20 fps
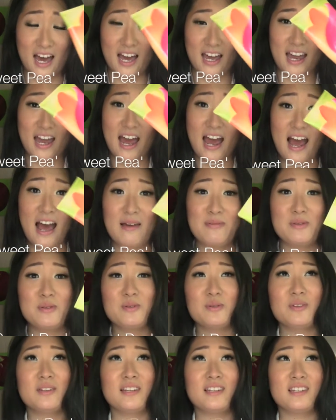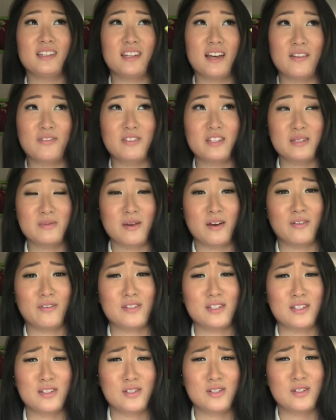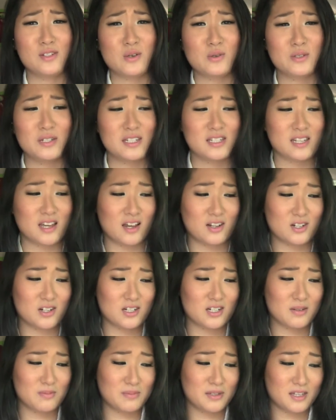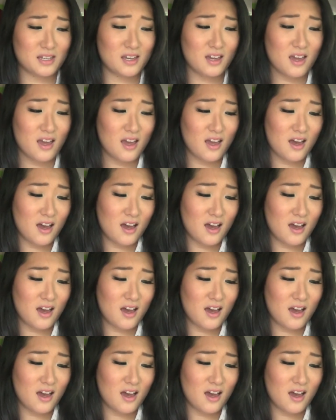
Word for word: I absolutely love the smell of this. It's so nostalgic to me.